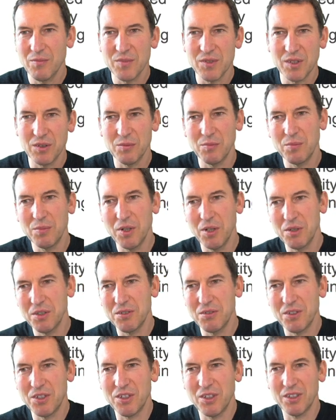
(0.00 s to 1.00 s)
So
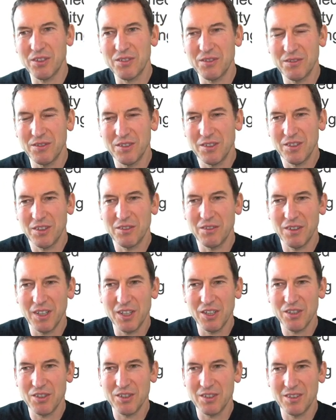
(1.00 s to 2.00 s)
poetry gen
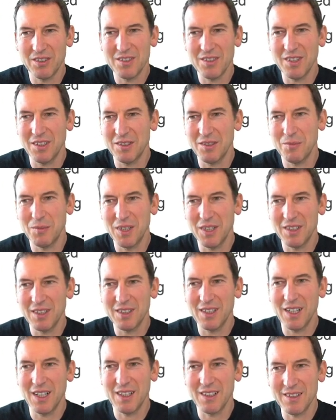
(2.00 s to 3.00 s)
generation, sentiment
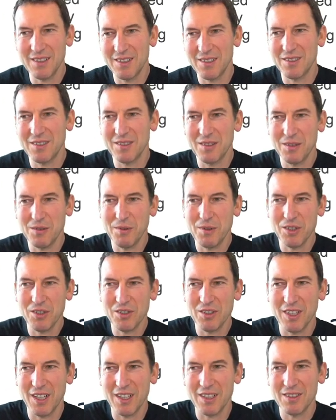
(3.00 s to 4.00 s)
analysis,
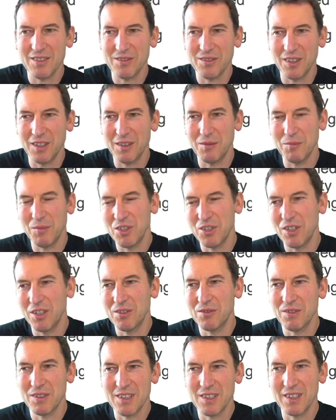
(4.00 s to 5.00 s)
question answering,
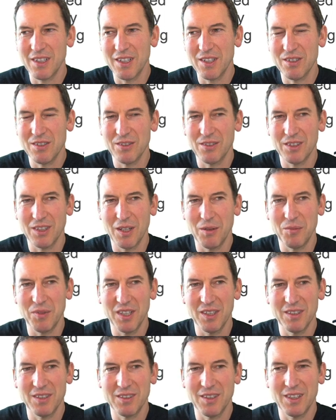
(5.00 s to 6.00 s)
machine translation, or named
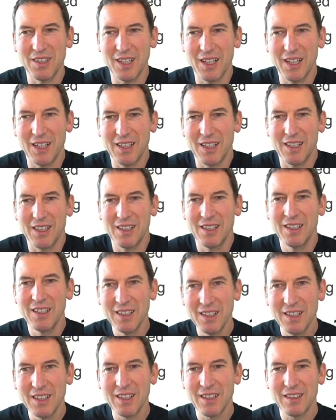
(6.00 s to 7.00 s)
entity tagging,
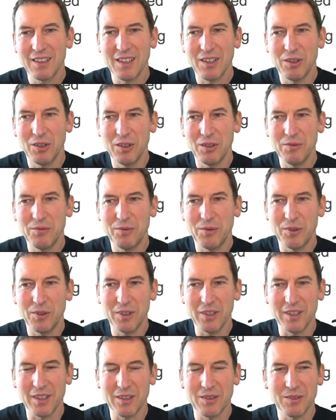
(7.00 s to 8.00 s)
they all
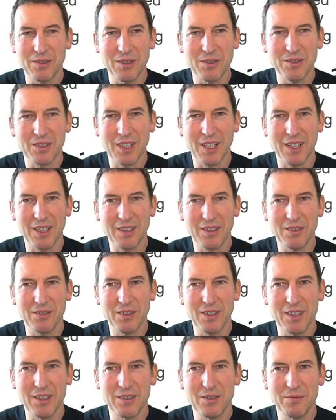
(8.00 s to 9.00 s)
fall into those
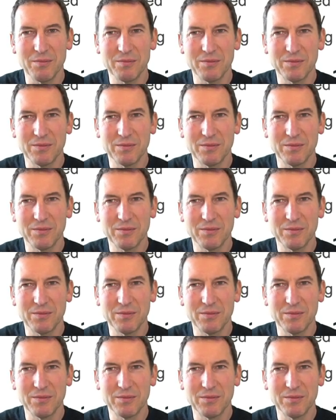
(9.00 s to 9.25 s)
categories.